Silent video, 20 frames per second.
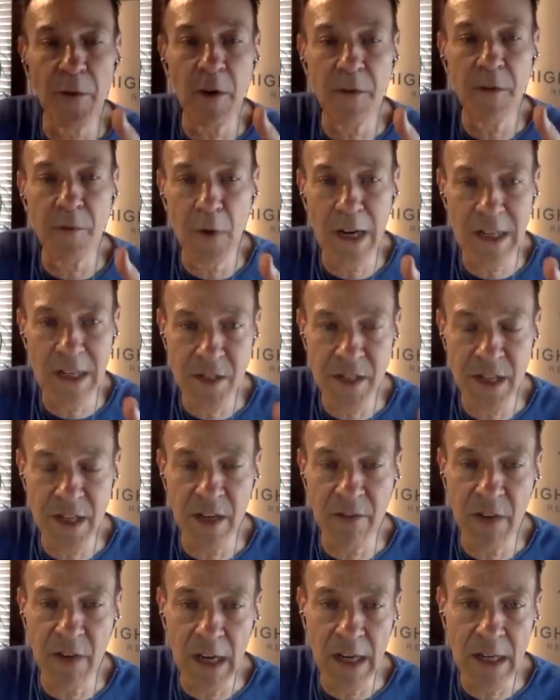a fresh set
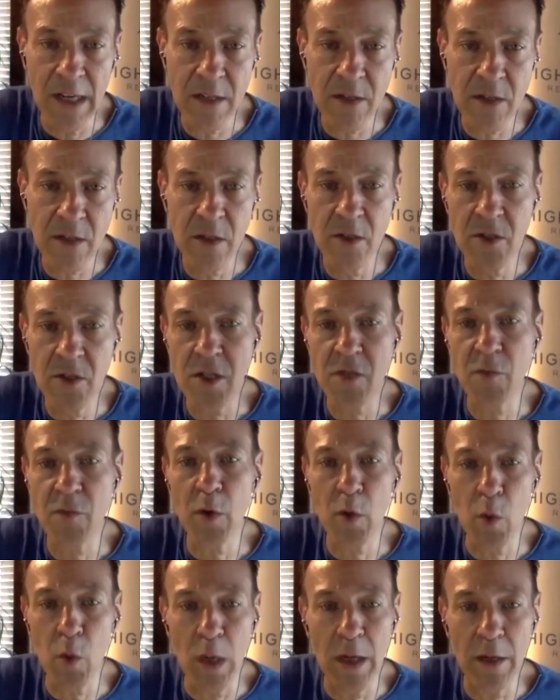of eyes, just
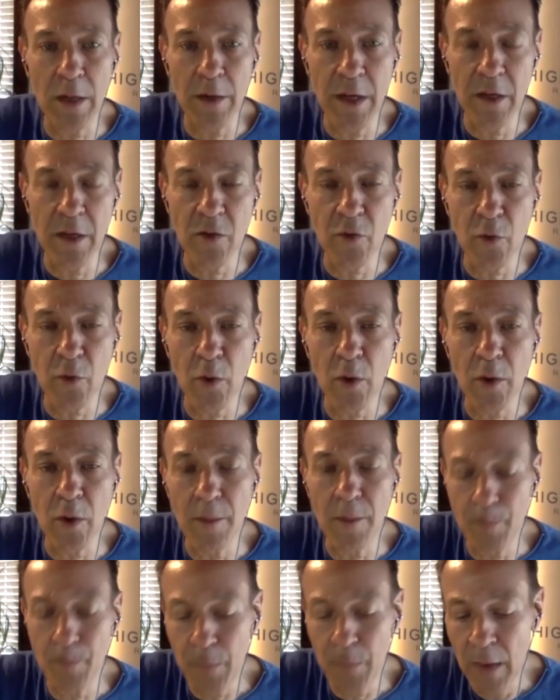for quality
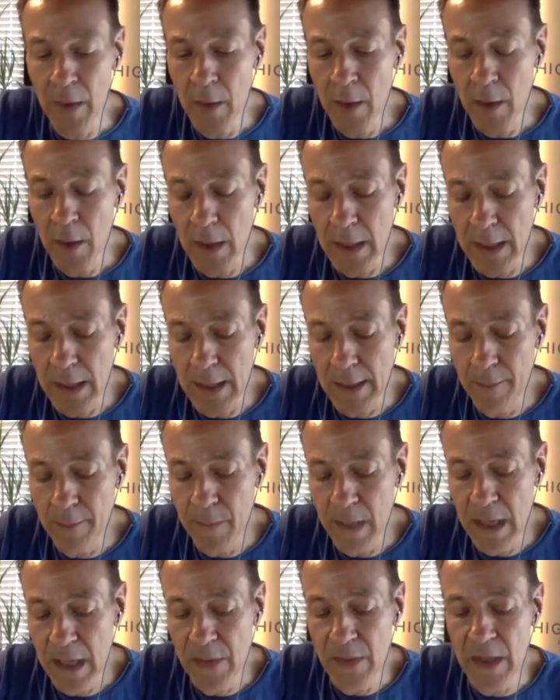control.
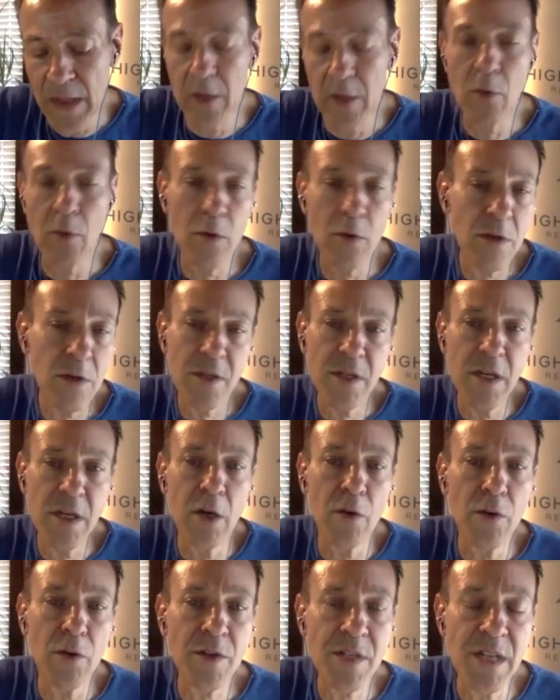And then, of course, you
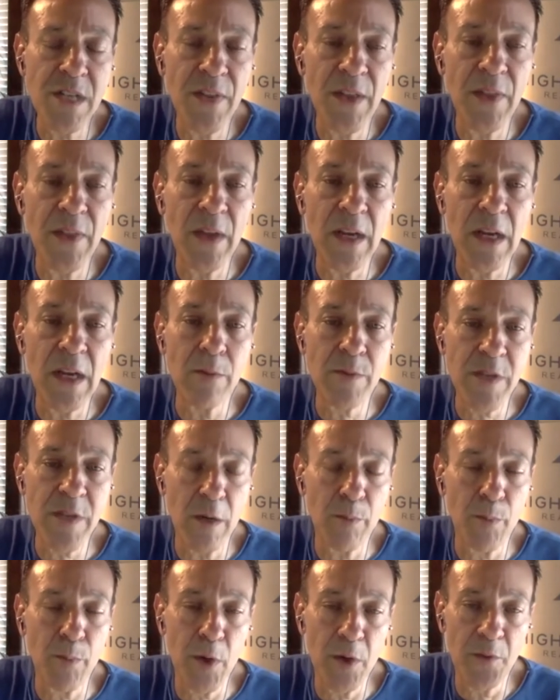know, there's nothing that comes
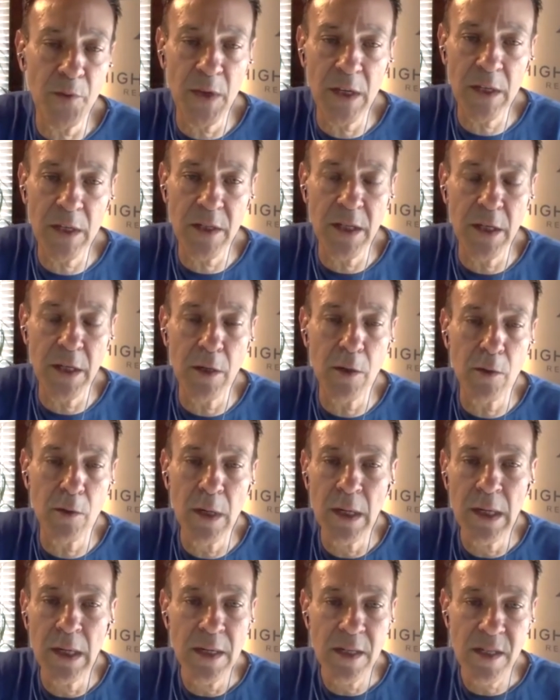out perfect. You know,
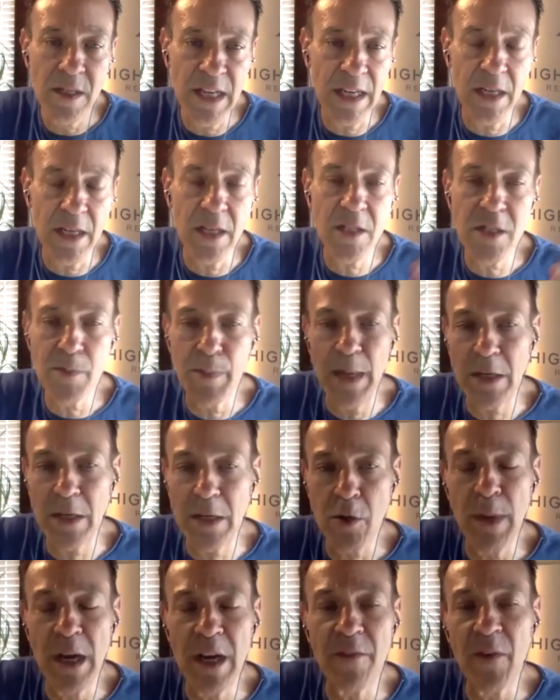second
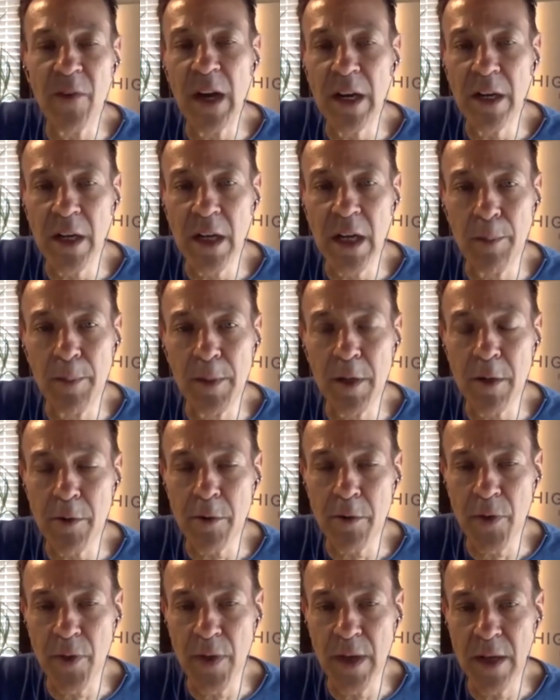inspector might find a couple
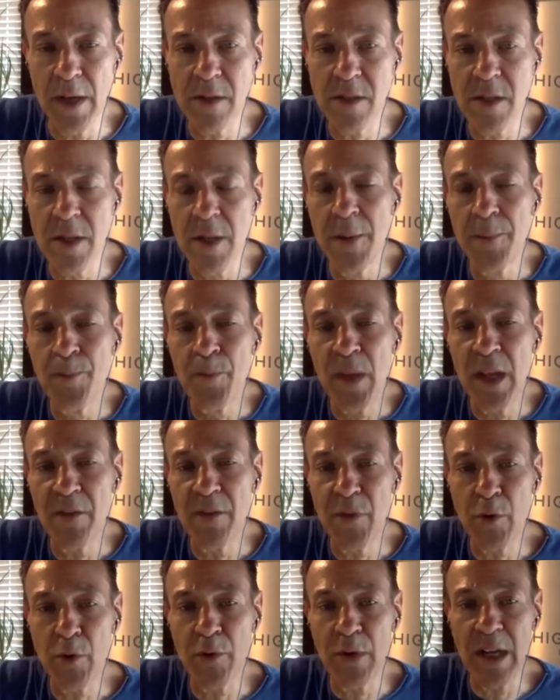other things.
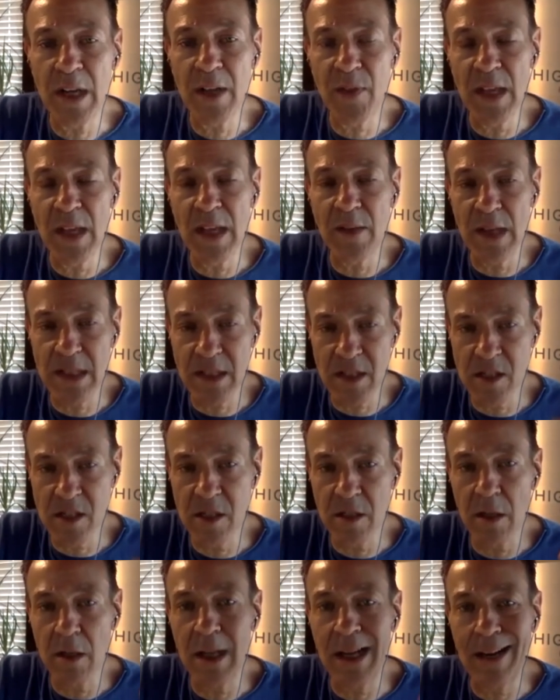If there's anything that's
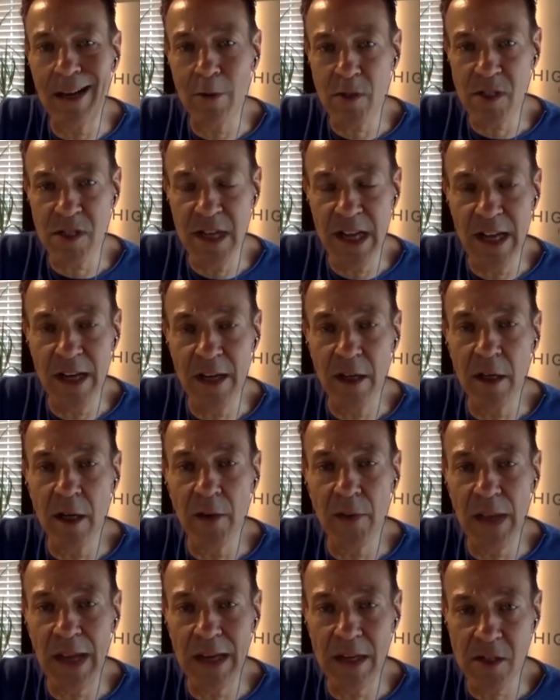still outstanding
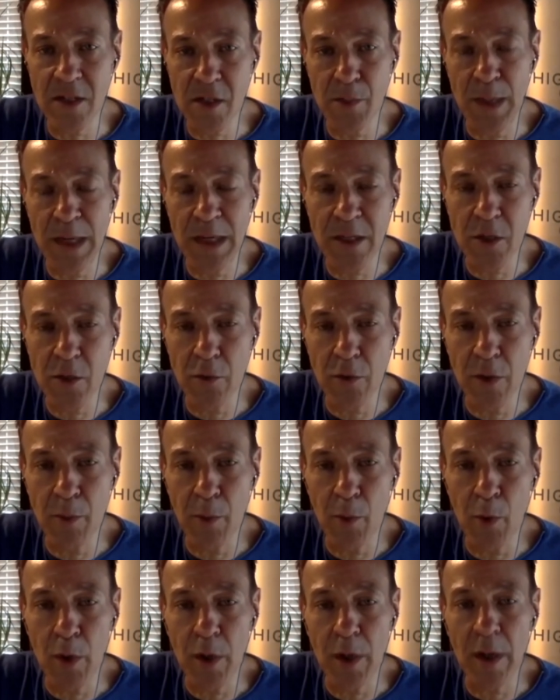on that inspection
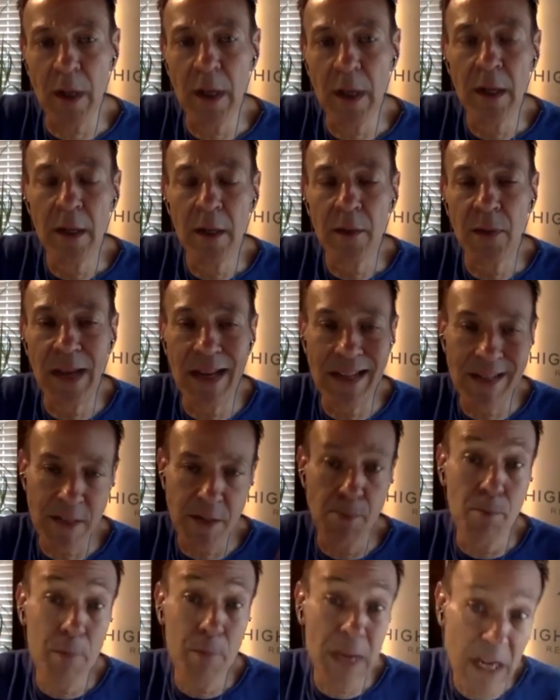report that's
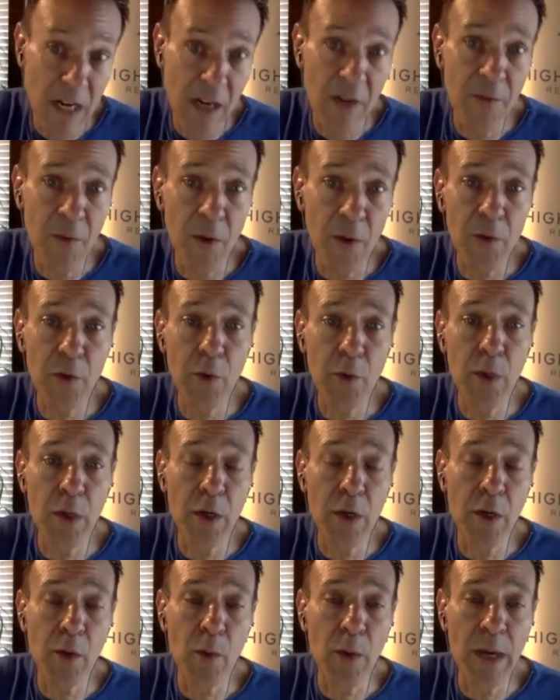meaningful to a
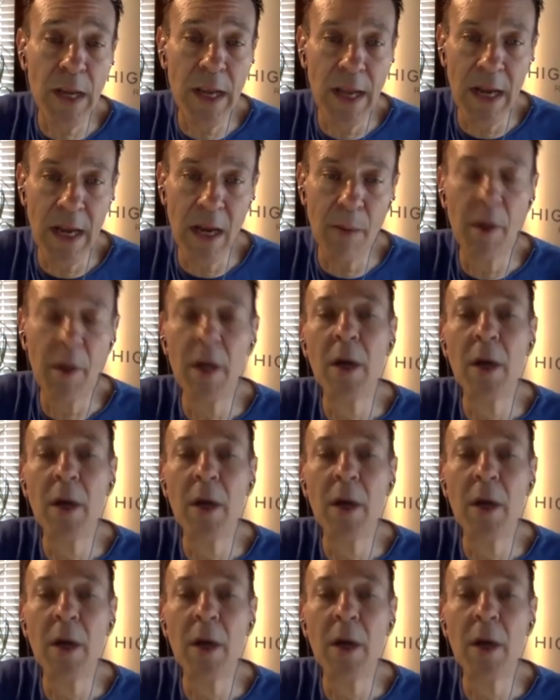good rehab,